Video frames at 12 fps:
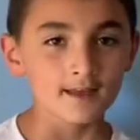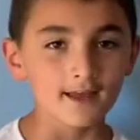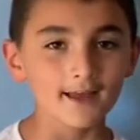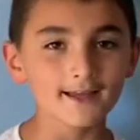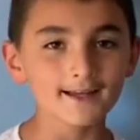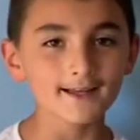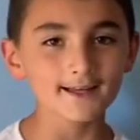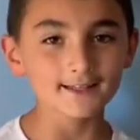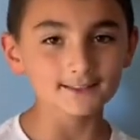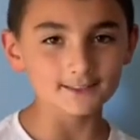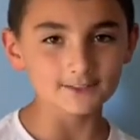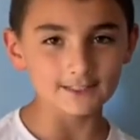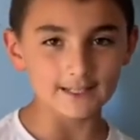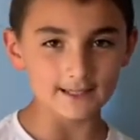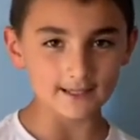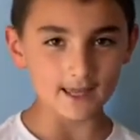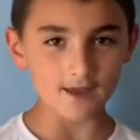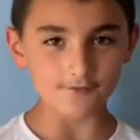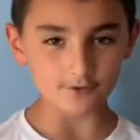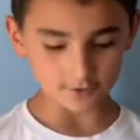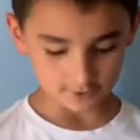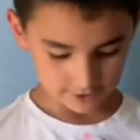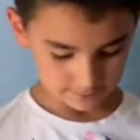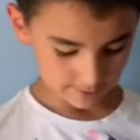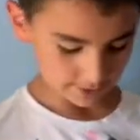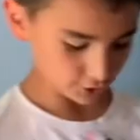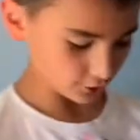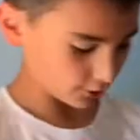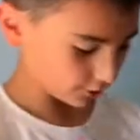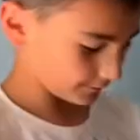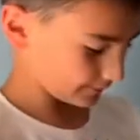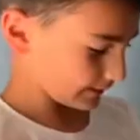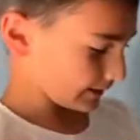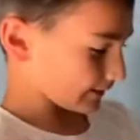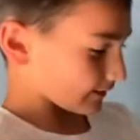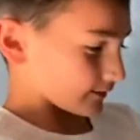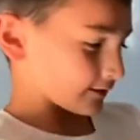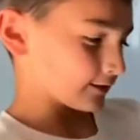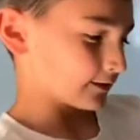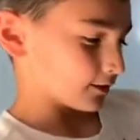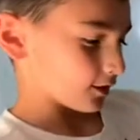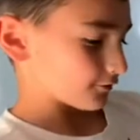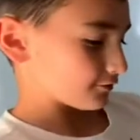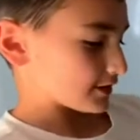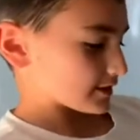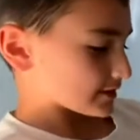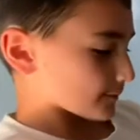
Hi guys, so today I have a little special opening of this